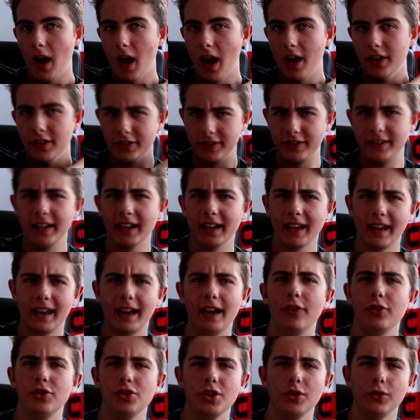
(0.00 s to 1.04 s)
and still
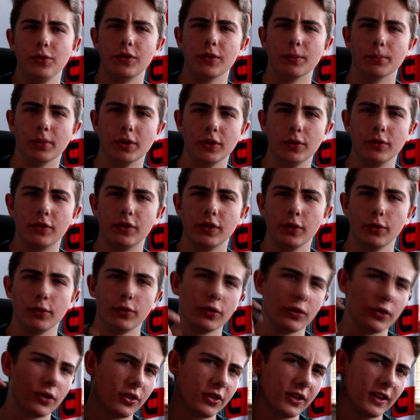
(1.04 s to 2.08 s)
allows you to
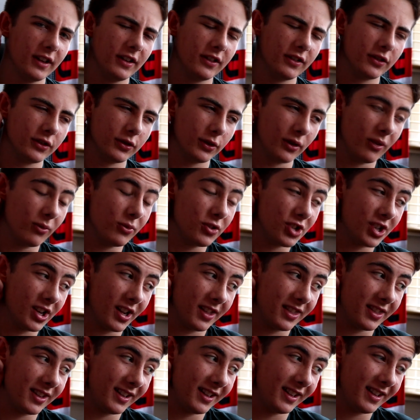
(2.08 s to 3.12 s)
Bluetooth other things to it, which I
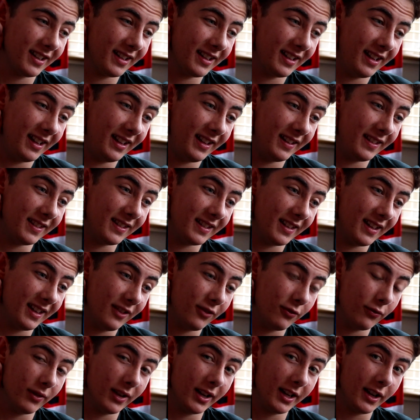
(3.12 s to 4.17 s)
think is
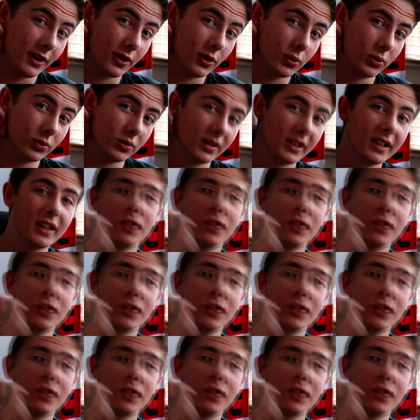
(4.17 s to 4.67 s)
really cool.